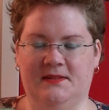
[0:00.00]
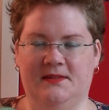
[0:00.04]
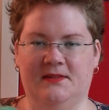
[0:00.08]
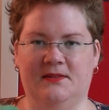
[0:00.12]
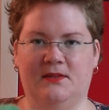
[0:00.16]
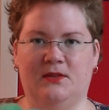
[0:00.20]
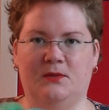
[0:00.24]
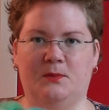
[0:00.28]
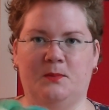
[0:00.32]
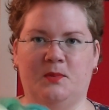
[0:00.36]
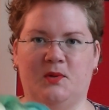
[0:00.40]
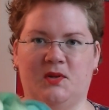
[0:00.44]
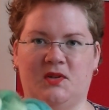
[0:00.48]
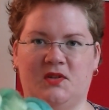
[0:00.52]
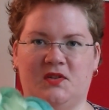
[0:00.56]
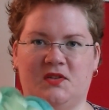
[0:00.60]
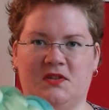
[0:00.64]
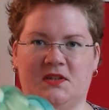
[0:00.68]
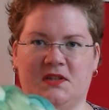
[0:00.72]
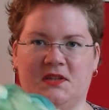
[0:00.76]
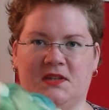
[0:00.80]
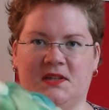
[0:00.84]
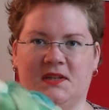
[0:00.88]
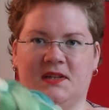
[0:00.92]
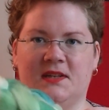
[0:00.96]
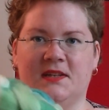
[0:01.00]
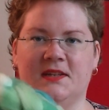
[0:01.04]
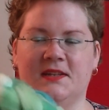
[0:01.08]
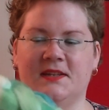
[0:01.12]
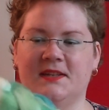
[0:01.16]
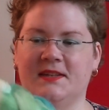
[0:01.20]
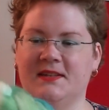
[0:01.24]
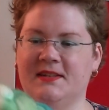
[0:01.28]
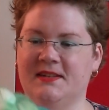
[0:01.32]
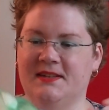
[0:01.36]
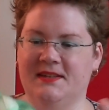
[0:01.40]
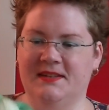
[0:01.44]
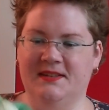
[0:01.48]
spongy,
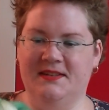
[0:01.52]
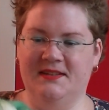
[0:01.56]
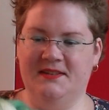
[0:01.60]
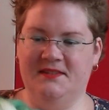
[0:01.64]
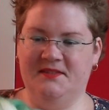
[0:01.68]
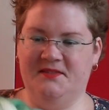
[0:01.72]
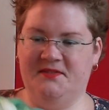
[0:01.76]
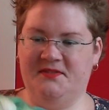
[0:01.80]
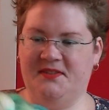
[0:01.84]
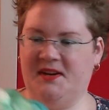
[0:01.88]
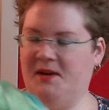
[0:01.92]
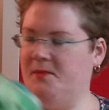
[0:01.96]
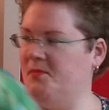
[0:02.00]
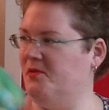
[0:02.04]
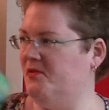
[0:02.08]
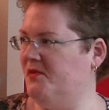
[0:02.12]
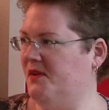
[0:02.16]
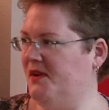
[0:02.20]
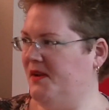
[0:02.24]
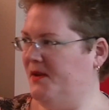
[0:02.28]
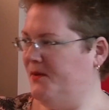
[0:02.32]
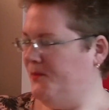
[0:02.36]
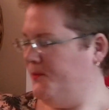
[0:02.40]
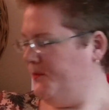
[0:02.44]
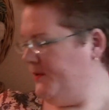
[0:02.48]
fibery